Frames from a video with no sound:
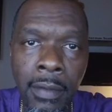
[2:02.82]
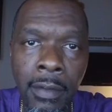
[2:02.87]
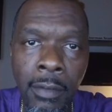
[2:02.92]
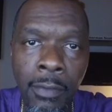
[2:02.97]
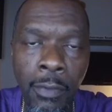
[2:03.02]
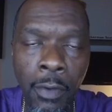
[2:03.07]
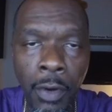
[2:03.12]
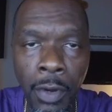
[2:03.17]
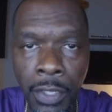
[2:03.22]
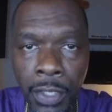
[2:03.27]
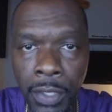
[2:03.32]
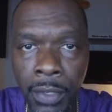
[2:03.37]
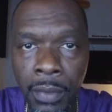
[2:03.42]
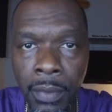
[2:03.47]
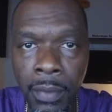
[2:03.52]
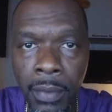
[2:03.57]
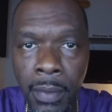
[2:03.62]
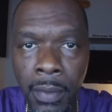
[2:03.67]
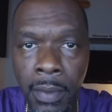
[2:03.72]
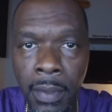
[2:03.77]
for
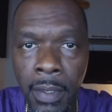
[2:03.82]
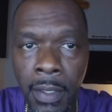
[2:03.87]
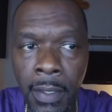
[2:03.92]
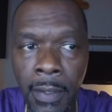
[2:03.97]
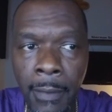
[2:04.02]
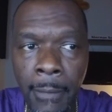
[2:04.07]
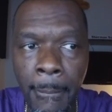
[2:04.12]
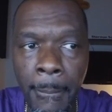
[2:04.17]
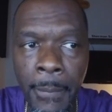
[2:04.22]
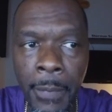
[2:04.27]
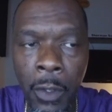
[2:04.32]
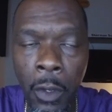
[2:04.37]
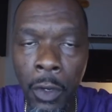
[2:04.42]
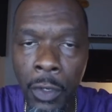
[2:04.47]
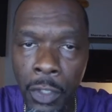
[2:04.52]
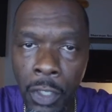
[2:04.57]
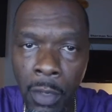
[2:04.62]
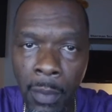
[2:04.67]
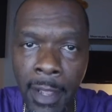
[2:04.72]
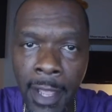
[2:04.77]
you
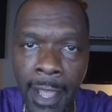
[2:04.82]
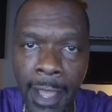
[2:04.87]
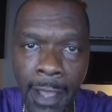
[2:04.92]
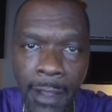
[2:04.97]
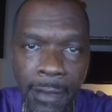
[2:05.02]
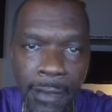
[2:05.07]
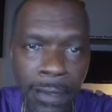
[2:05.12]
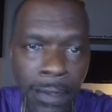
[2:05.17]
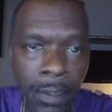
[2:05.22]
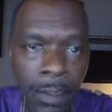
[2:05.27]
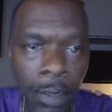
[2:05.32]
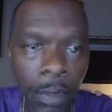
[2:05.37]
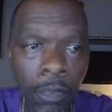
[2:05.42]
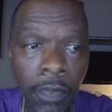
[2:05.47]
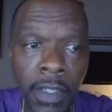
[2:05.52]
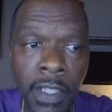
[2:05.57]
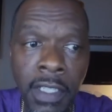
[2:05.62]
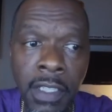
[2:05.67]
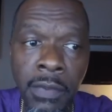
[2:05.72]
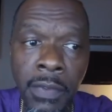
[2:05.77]
on your behalf.
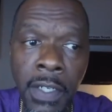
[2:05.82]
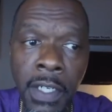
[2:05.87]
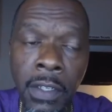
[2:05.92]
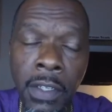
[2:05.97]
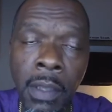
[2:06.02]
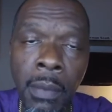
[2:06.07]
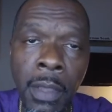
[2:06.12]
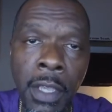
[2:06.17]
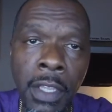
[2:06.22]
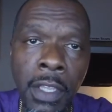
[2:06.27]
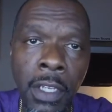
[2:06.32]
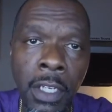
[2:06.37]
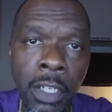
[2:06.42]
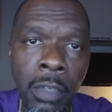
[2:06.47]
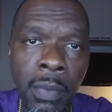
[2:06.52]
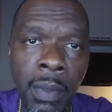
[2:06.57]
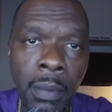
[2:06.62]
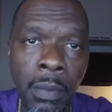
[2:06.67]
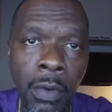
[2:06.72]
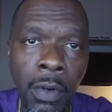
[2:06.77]
Hopefully this video can make you a
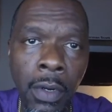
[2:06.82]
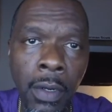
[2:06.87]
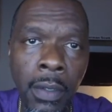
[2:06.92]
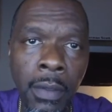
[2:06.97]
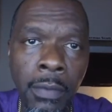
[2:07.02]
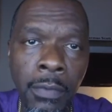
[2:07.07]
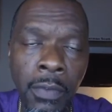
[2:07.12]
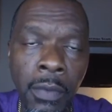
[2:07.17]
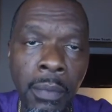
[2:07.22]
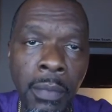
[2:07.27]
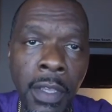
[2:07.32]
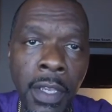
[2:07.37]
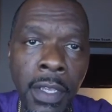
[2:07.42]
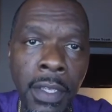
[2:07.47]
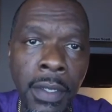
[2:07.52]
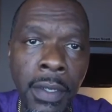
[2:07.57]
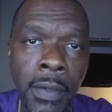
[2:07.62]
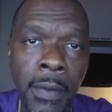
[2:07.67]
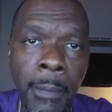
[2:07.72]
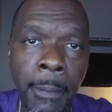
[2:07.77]
little bit more
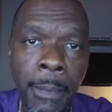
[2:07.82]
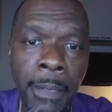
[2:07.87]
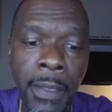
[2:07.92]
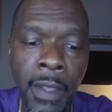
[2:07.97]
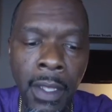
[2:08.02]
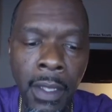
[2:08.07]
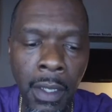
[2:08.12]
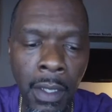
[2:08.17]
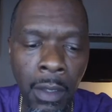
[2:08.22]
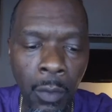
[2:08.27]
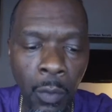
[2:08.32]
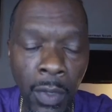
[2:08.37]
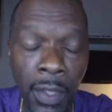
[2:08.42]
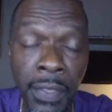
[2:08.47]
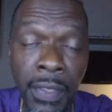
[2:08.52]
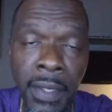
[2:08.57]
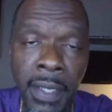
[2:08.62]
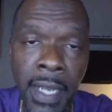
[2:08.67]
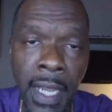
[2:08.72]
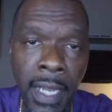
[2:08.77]
familiar with
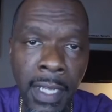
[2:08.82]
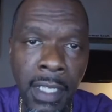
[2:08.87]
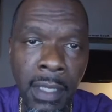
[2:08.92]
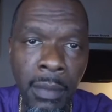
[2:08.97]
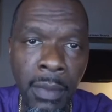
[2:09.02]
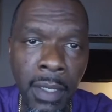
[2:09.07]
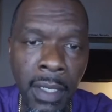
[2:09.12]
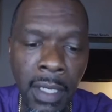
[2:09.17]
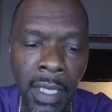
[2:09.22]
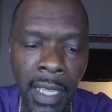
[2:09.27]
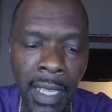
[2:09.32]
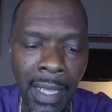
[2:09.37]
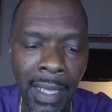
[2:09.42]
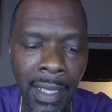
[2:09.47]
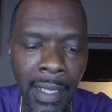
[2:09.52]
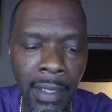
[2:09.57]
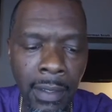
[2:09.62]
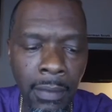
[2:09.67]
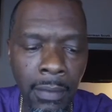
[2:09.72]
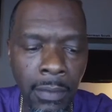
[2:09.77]
the document,
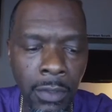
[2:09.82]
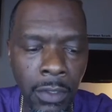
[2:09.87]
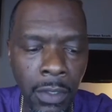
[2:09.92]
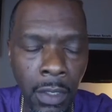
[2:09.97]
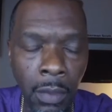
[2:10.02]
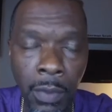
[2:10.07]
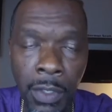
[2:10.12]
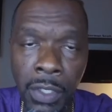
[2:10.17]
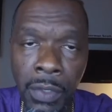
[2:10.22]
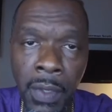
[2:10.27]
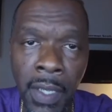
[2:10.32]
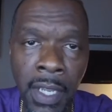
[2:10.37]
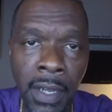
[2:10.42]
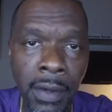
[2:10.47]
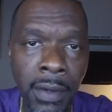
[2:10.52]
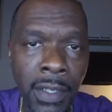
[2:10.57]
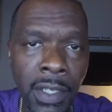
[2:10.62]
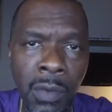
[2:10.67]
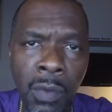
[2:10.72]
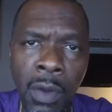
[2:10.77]
and when you
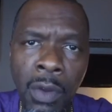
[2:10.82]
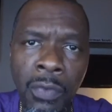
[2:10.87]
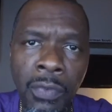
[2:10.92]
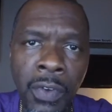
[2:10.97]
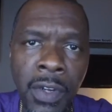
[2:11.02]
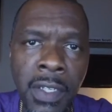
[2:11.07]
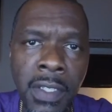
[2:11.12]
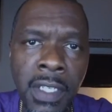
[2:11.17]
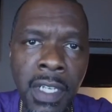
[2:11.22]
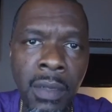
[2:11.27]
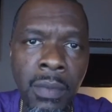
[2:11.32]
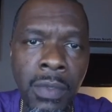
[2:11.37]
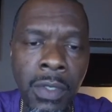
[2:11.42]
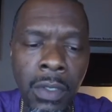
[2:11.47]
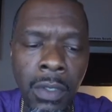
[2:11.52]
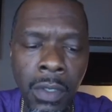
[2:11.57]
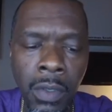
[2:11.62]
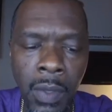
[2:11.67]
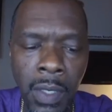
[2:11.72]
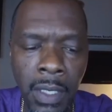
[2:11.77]
hear it, you won't freeze up
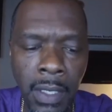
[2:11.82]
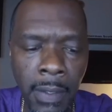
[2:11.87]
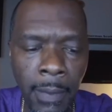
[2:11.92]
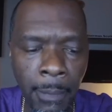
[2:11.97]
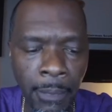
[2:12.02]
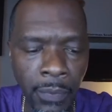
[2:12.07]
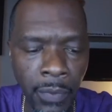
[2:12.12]
so quick.